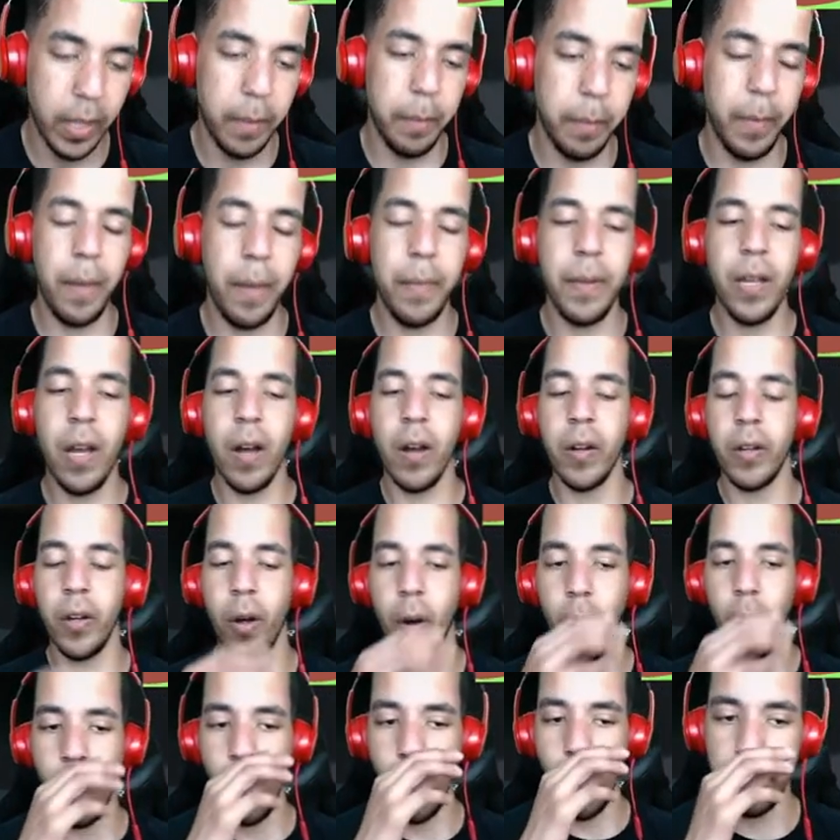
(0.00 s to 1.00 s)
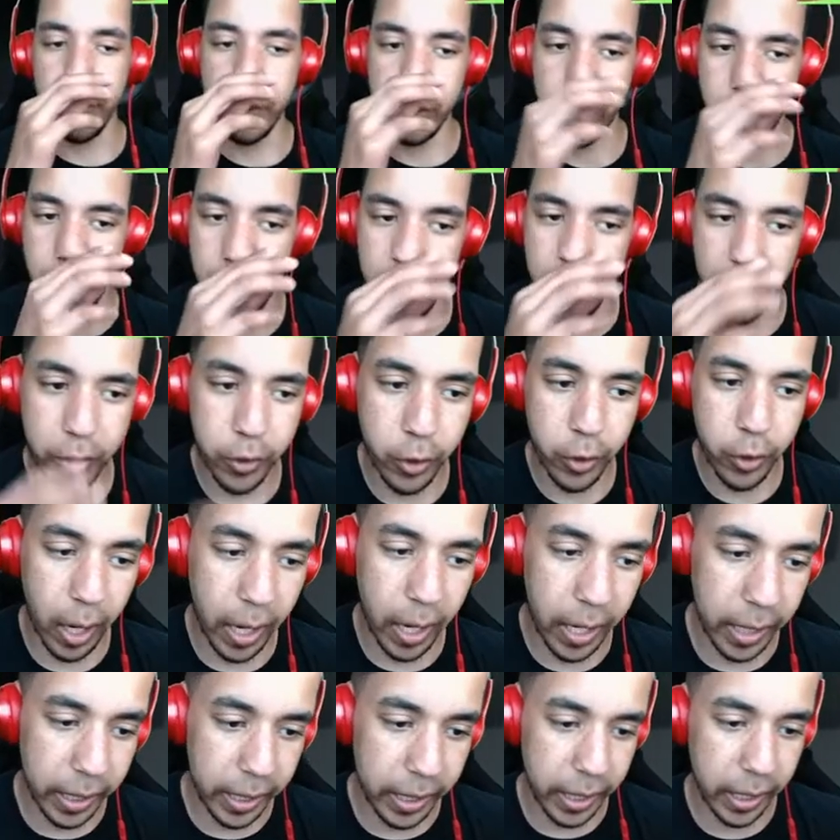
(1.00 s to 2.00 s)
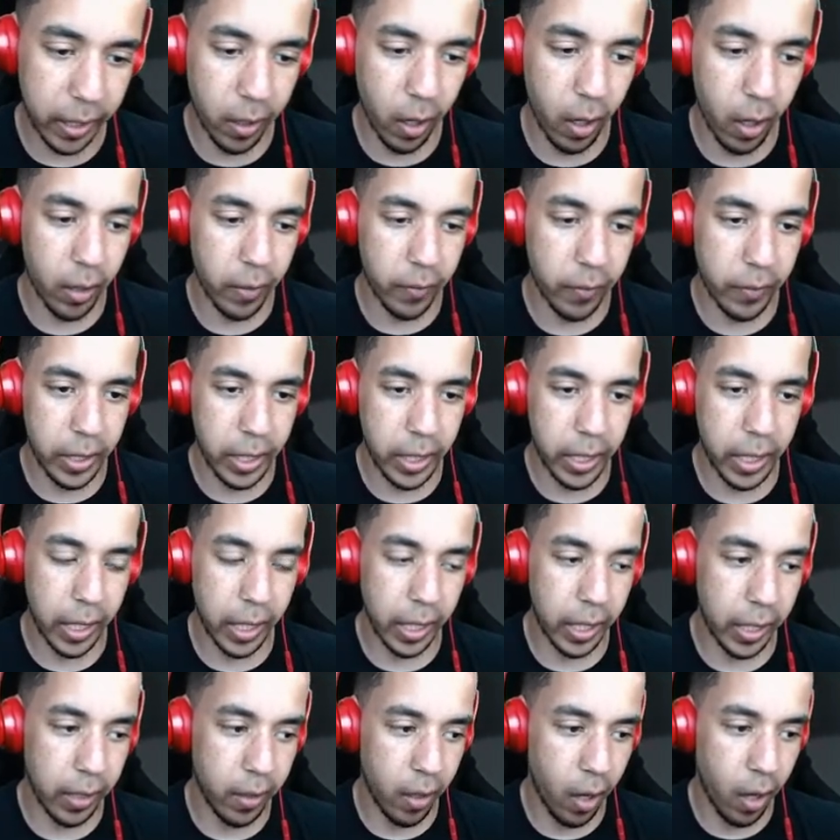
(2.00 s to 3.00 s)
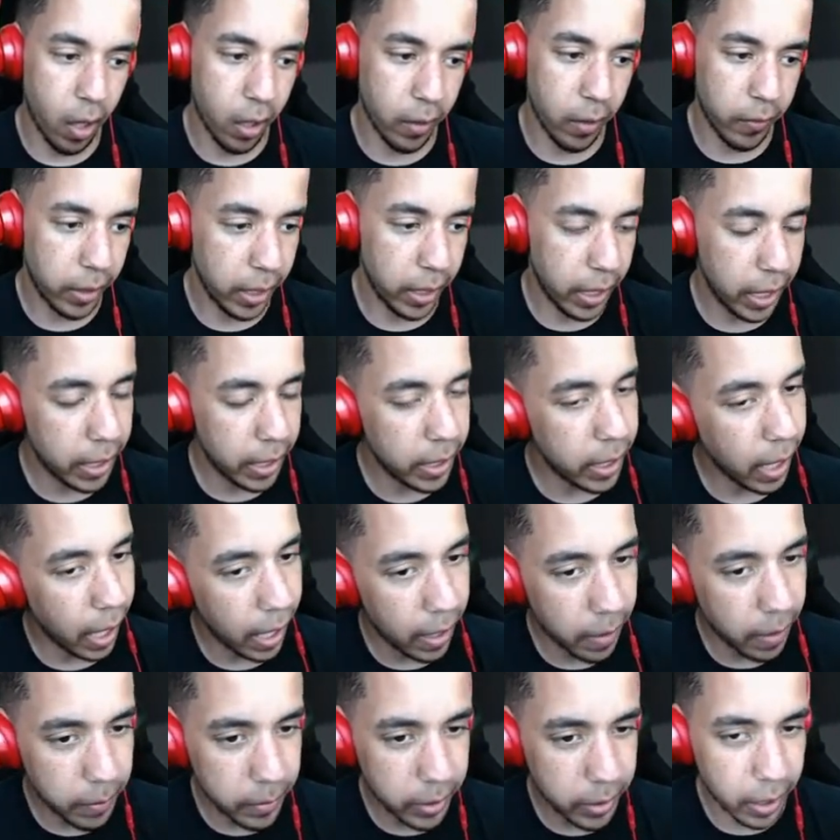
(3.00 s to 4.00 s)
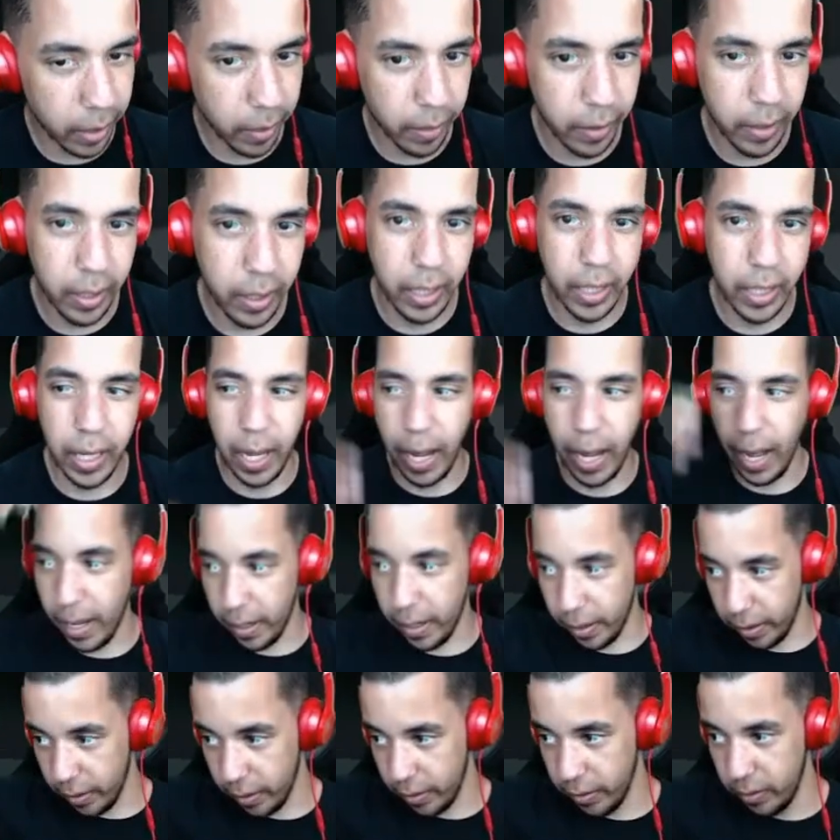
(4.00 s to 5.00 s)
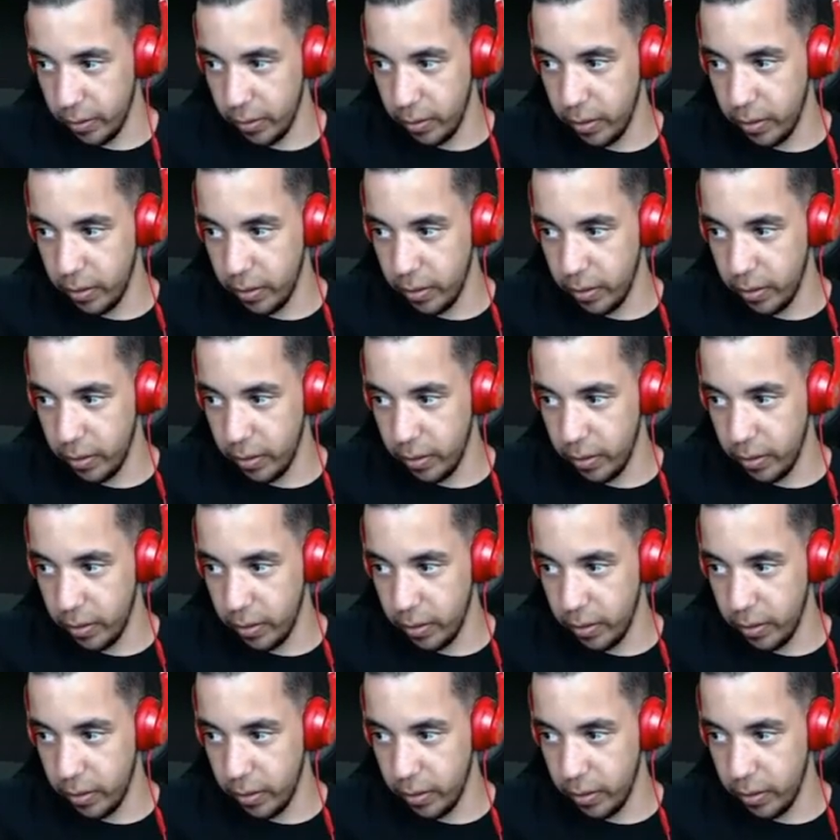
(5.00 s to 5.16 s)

Maybe I'll go off screen and try and get all of the uh, all of the hidden items here. I don't know.